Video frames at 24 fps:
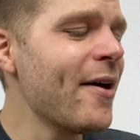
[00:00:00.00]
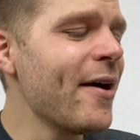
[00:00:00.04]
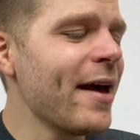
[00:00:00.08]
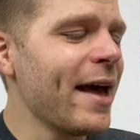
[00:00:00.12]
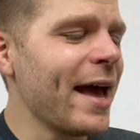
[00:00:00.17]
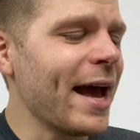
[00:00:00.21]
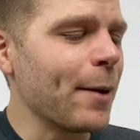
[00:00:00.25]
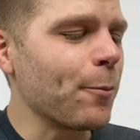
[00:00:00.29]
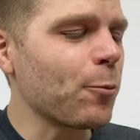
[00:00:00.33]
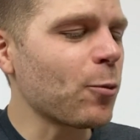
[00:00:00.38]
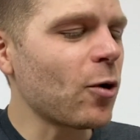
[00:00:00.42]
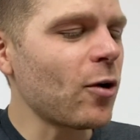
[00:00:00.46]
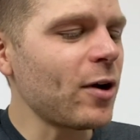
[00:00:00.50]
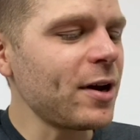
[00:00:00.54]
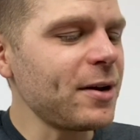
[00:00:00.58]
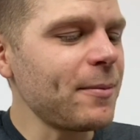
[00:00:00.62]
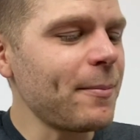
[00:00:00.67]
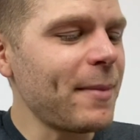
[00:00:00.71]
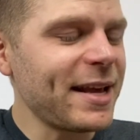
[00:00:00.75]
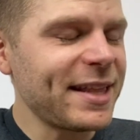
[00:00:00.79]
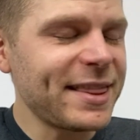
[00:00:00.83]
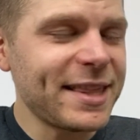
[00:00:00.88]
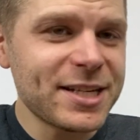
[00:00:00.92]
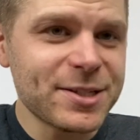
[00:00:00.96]
And we're going to
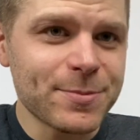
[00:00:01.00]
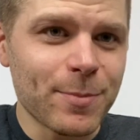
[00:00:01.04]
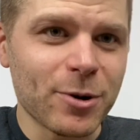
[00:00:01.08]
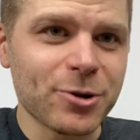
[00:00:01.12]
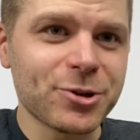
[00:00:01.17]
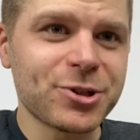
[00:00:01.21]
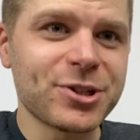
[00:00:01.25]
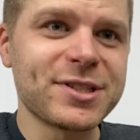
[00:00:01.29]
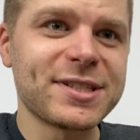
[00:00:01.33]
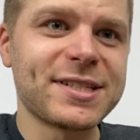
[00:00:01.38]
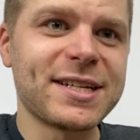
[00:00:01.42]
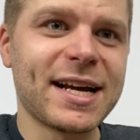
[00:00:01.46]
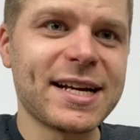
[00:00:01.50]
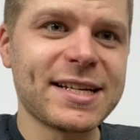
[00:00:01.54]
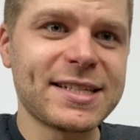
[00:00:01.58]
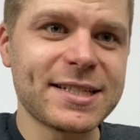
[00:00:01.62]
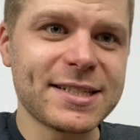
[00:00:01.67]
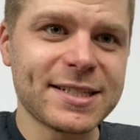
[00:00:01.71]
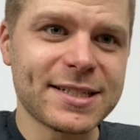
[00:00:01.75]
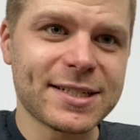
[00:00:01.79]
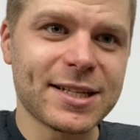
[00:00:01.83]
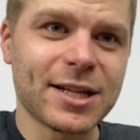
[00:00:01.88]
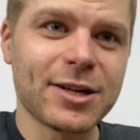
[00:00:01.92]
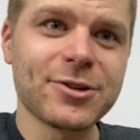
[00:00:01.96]
make these motions nice
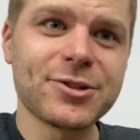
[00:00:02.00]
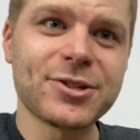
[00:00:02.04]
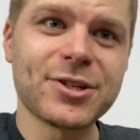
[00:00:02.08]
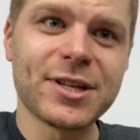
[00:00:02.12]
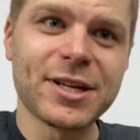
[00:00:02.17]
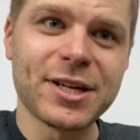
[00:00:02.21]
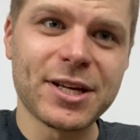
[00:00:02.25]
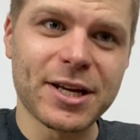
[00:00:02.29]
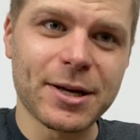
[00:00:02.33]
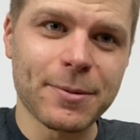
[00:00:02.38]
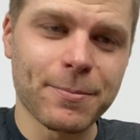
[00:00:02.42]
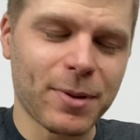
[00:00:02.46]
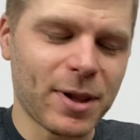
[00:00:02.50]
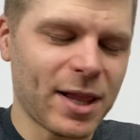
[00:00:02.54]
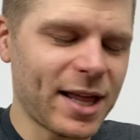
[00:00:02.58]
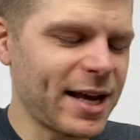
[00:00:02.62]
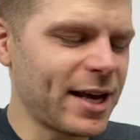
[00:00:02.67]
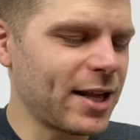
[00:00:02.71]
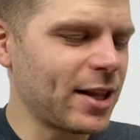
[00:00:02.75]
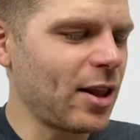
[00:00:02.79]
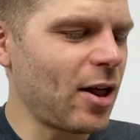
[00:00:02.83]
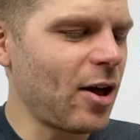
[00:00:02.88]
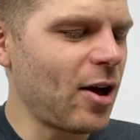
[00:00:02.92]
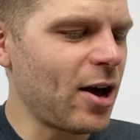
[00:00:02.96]
and slow so that you can play
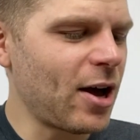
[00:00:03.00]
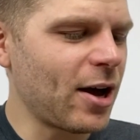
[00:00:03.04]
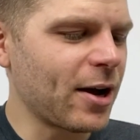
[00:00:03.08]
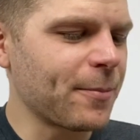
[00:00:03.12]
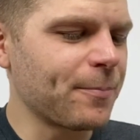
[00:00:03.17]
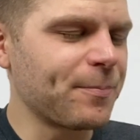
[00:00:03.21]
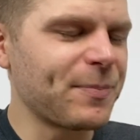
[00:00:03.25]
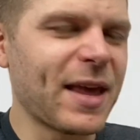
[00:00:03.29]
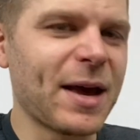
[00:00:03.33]
along.